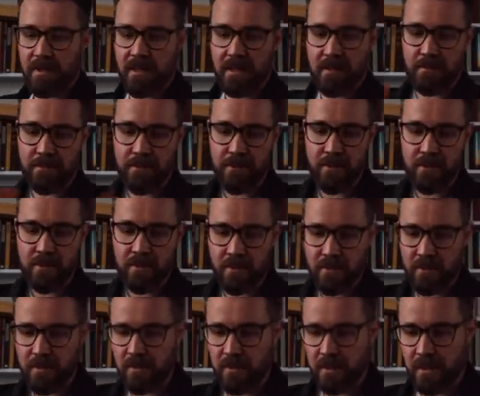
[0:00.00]
my
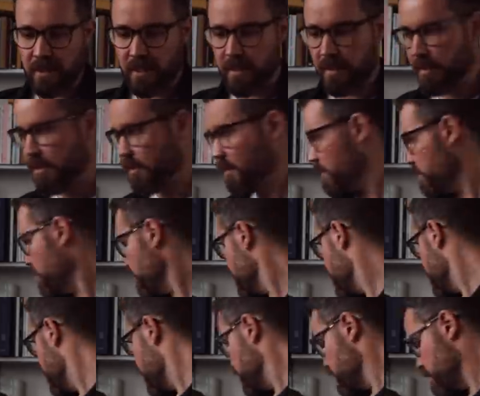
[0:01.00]
computer and
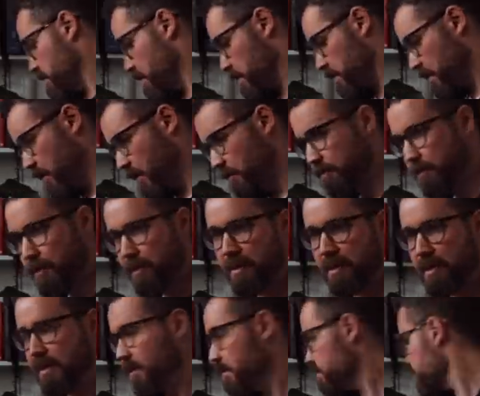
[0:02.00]
all its
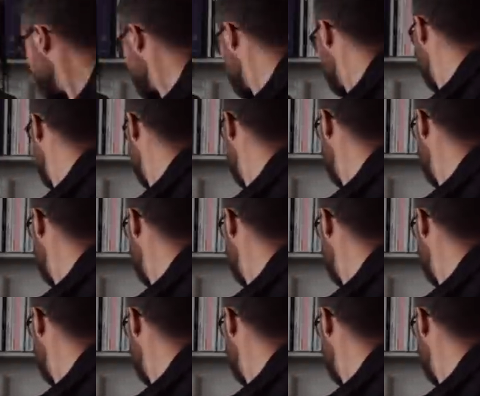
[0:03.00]
accompanying